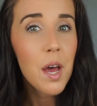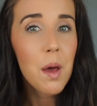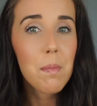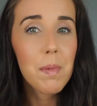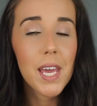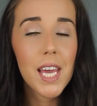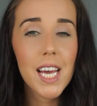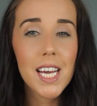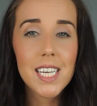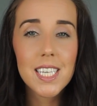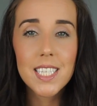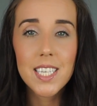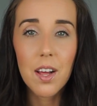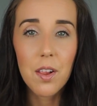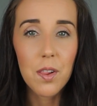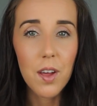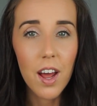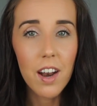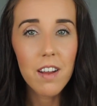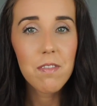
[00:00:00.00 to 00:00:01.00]
because a
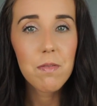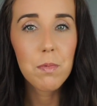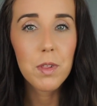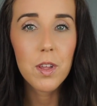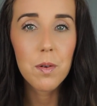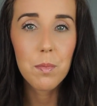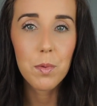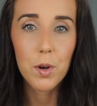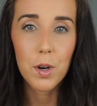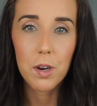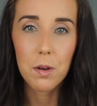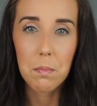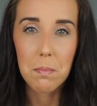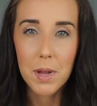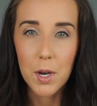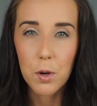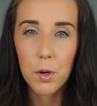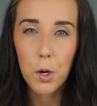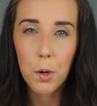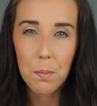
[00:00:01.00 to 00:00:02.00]
lot of the more
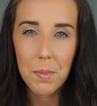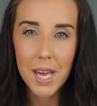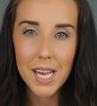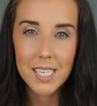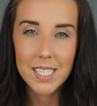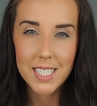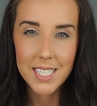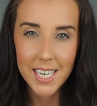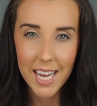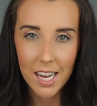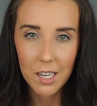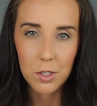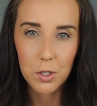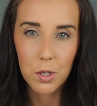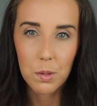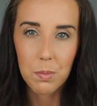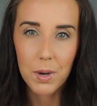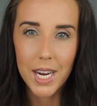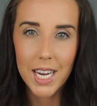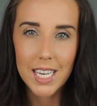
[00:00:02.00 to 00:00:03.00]
mineral-based
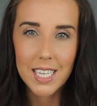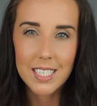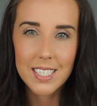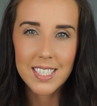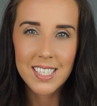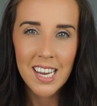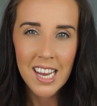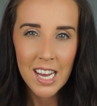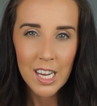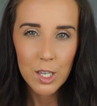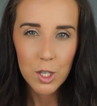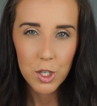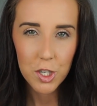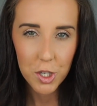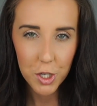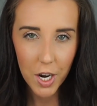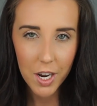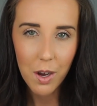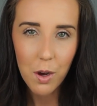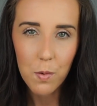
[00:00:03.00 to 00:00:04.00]
natural brands
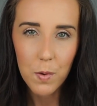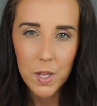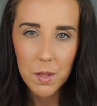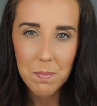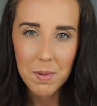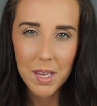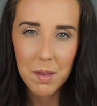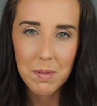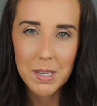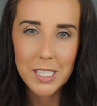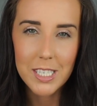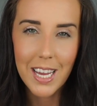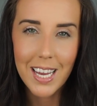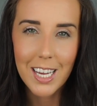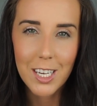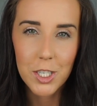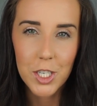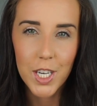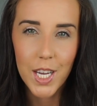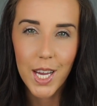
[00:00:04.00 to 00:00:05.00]
struggle with
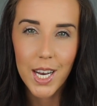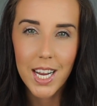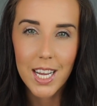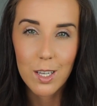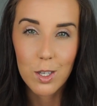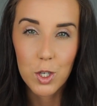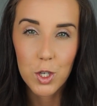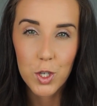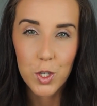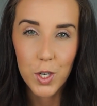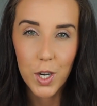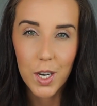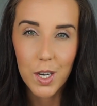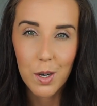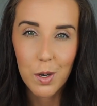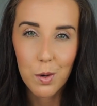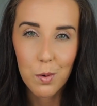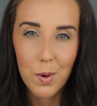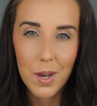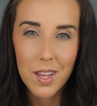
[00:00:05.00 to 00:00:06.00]
pigmentation and
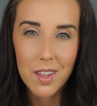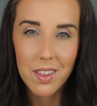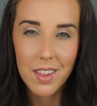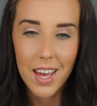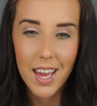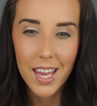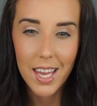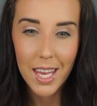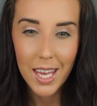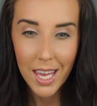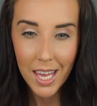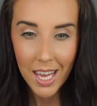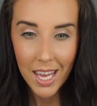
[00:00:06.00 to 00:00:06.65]
struggle with like